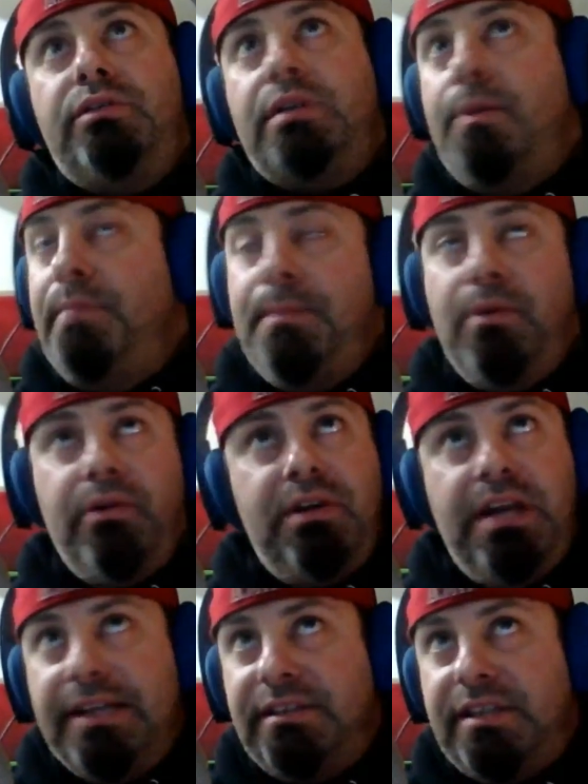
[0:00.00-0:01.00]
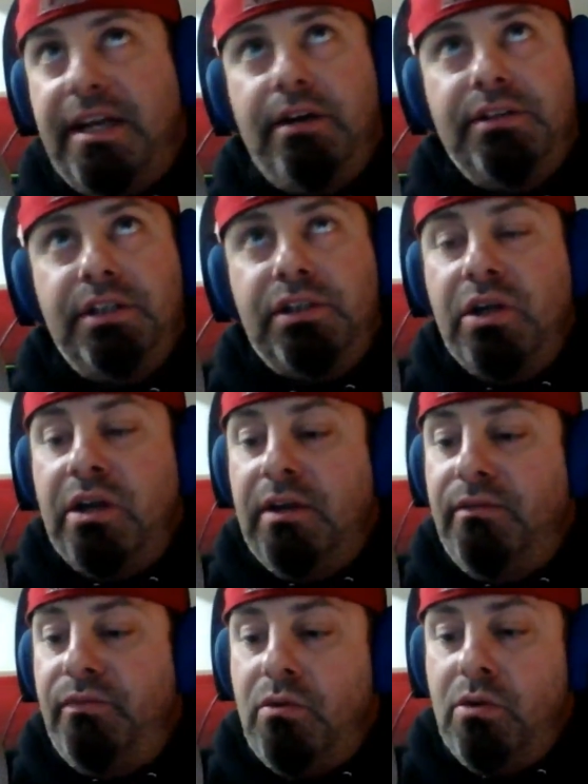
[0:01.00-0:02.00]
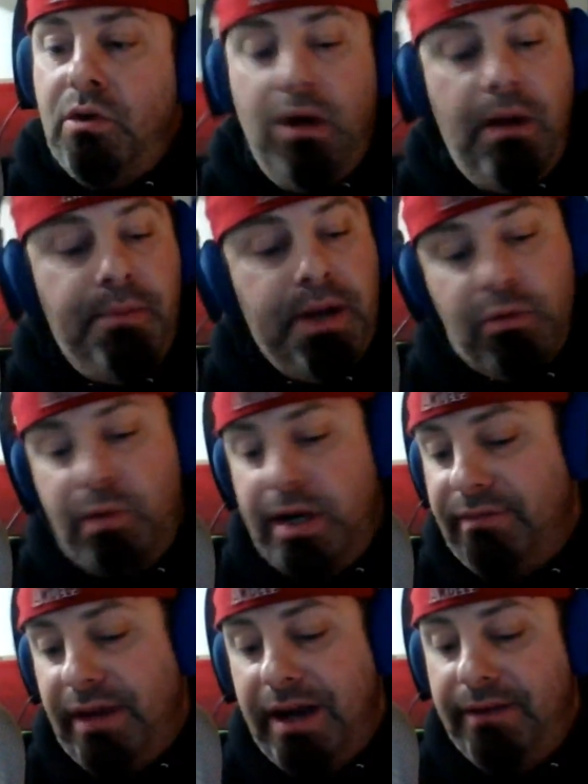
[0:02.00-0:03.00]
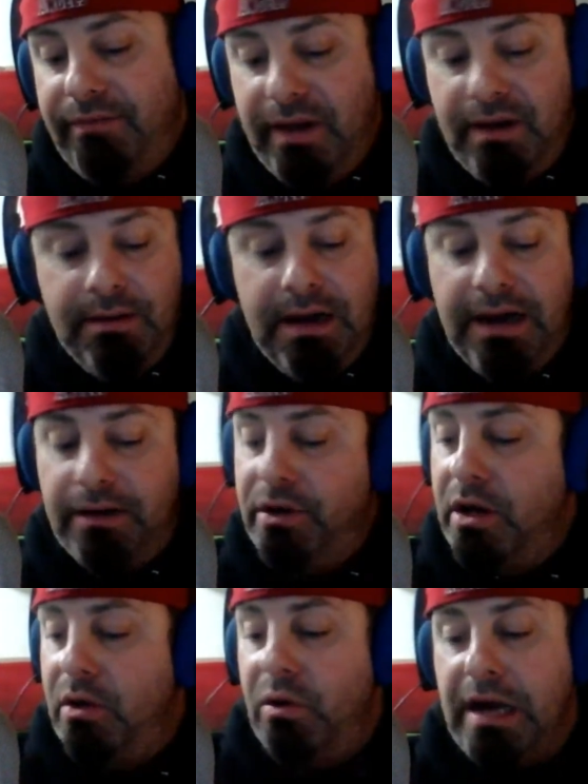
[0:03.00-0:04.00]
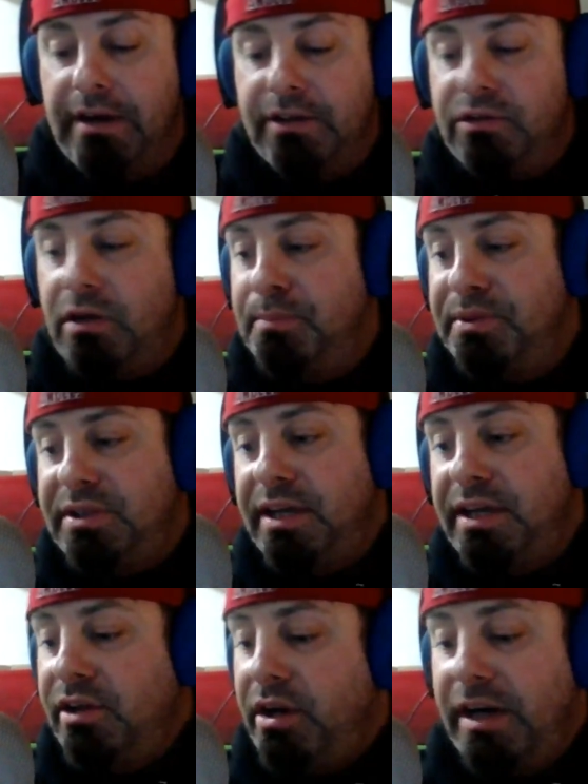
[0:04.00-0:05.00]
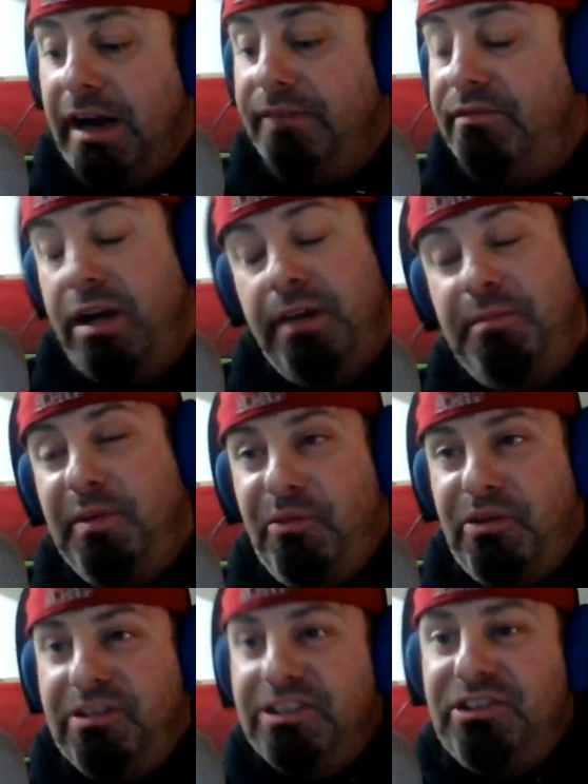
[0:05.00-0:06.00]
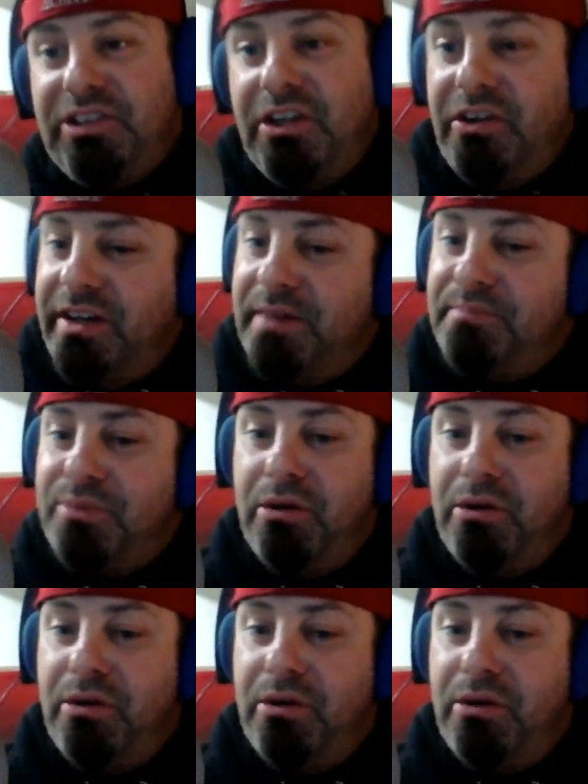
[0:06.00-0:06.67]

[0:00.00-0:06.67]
some people, yes, they are just looking for a better way of life, and I don't know how to draw a percentage on it. I've done it before in this show, and it